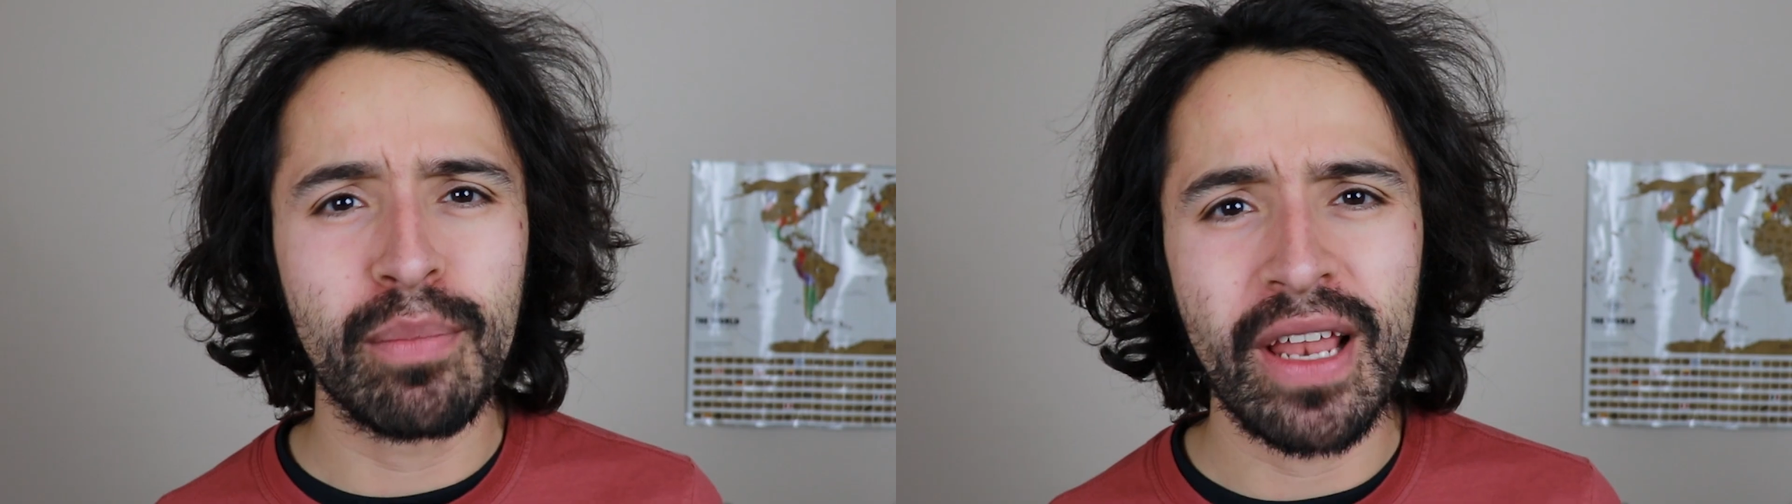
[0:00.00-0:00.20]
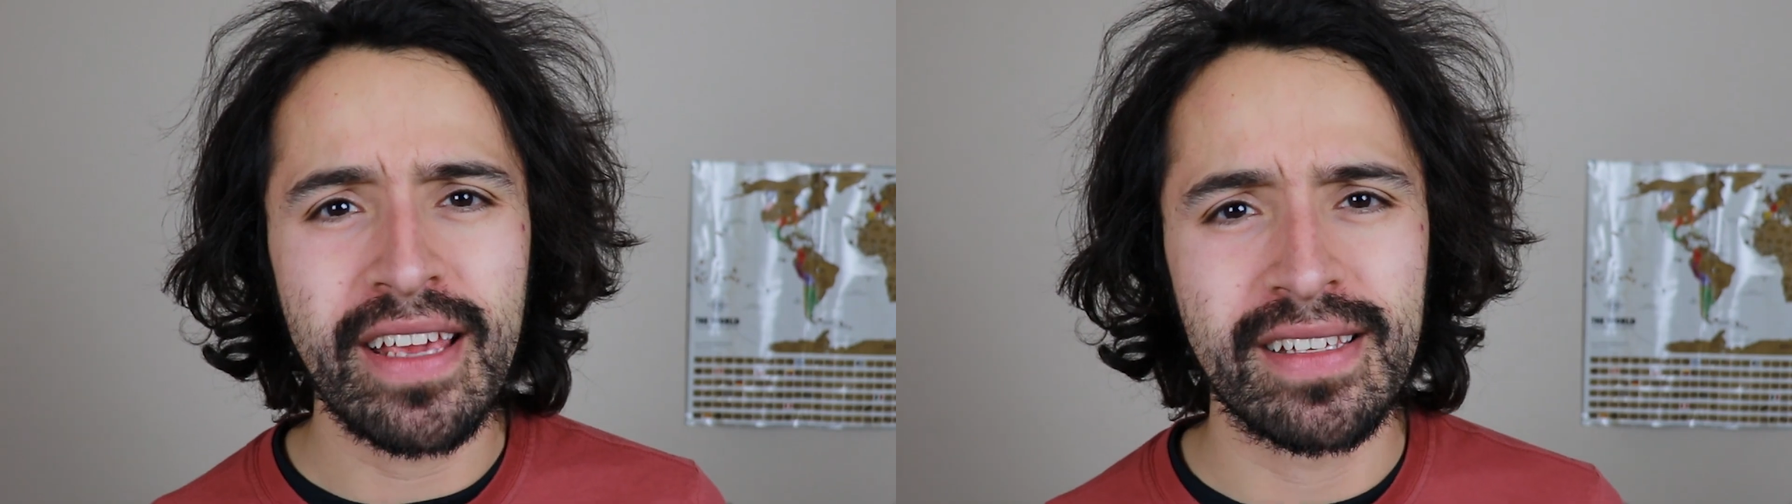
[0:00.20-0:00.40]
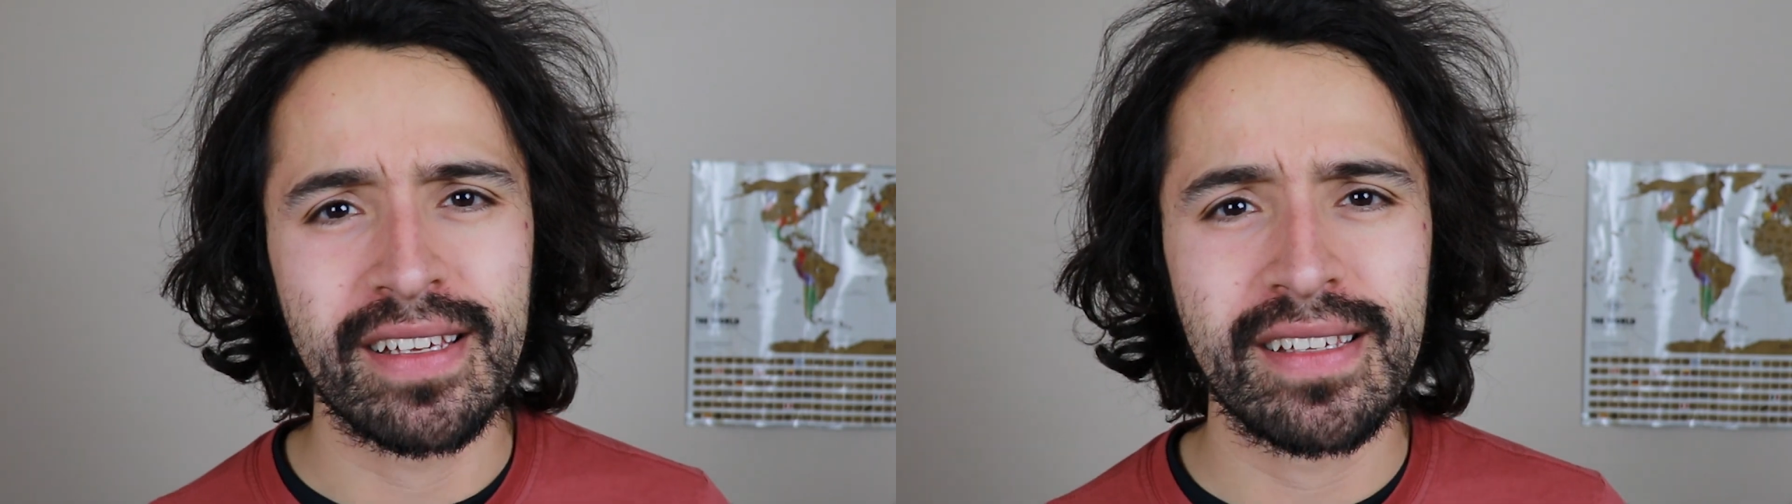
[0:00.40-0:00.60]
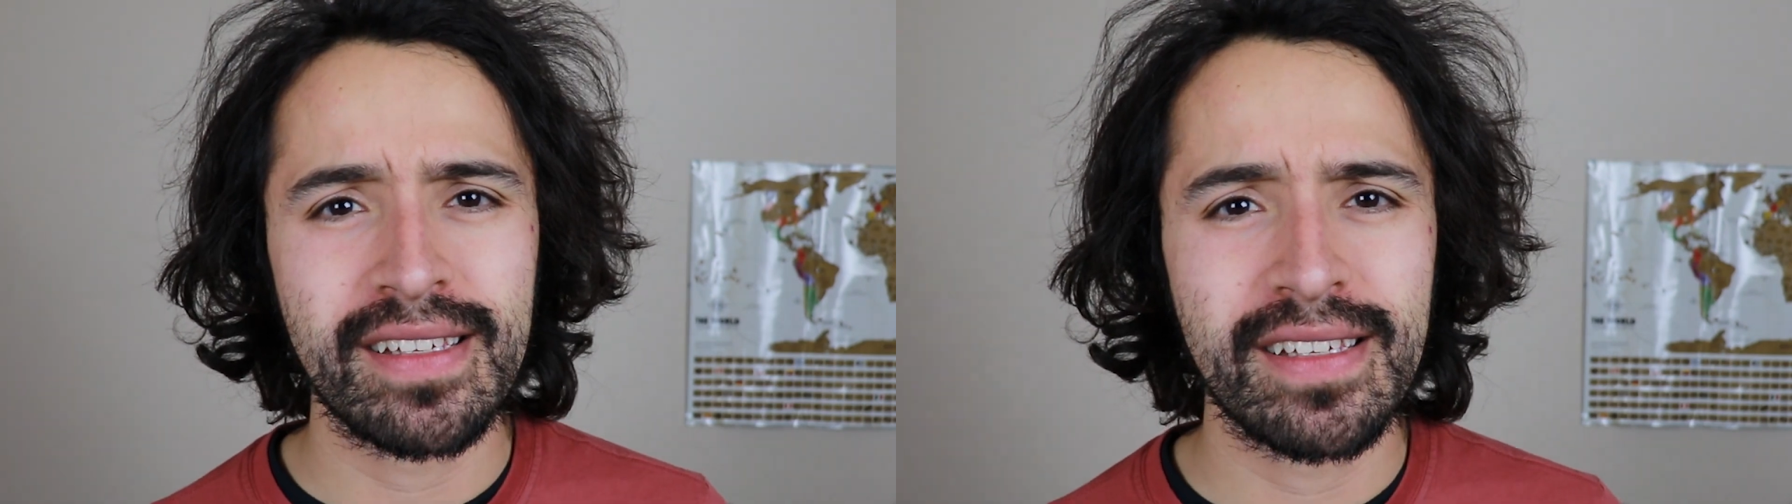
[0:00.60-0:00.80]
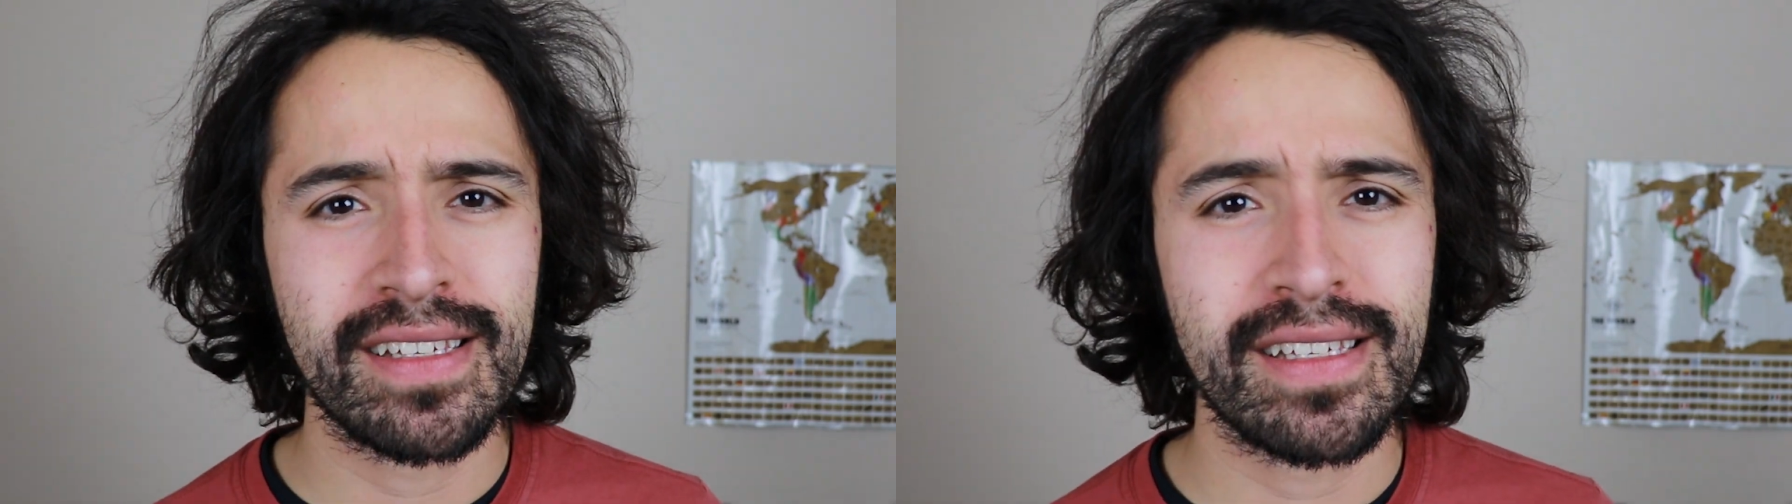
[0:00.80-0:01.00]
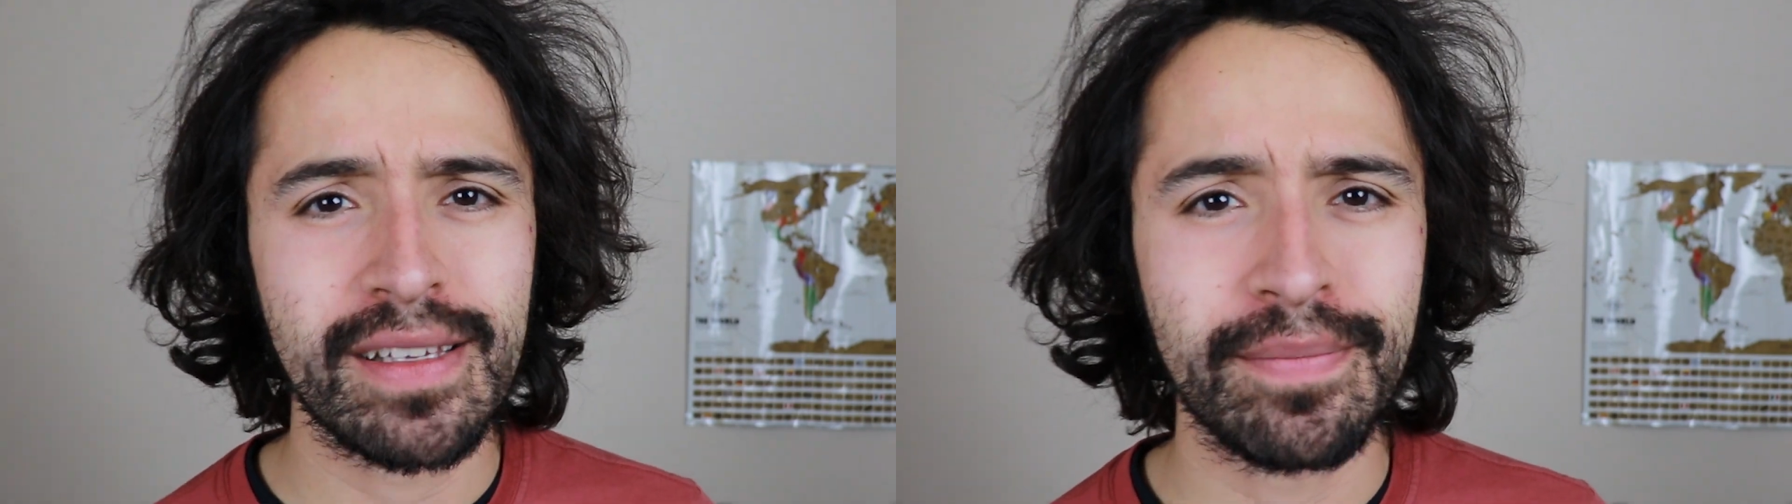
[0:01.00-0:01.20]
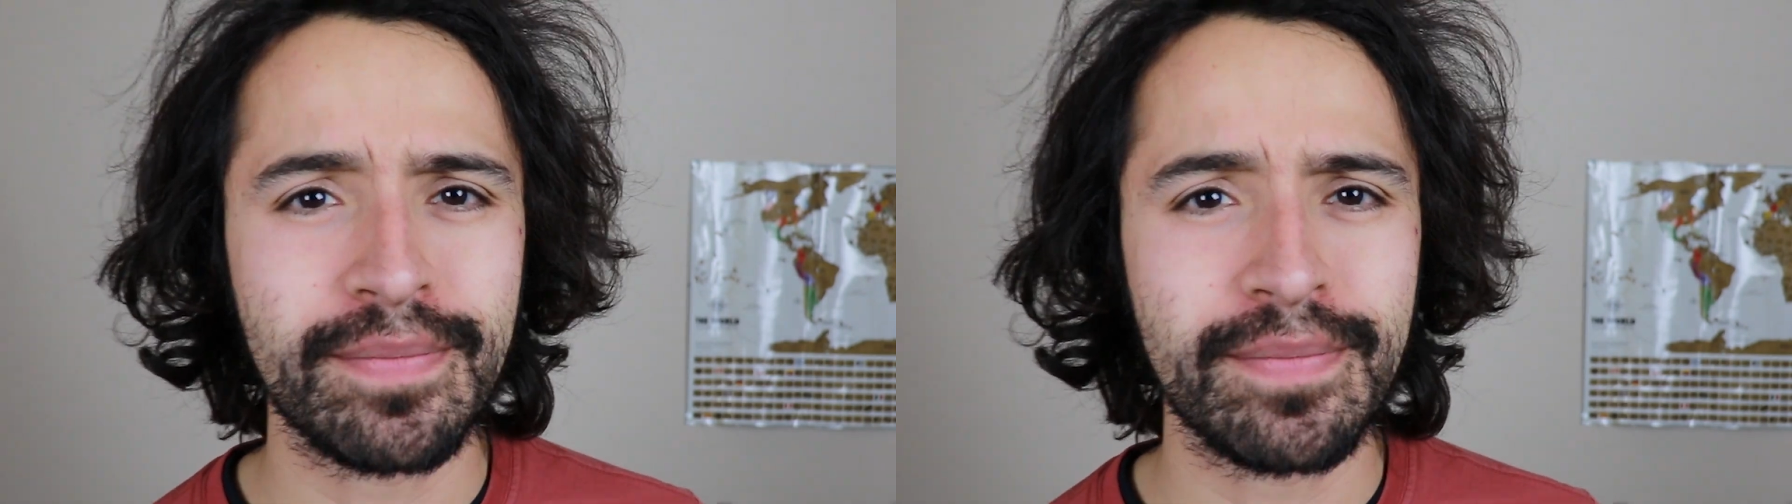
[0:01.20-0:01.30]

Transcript: places.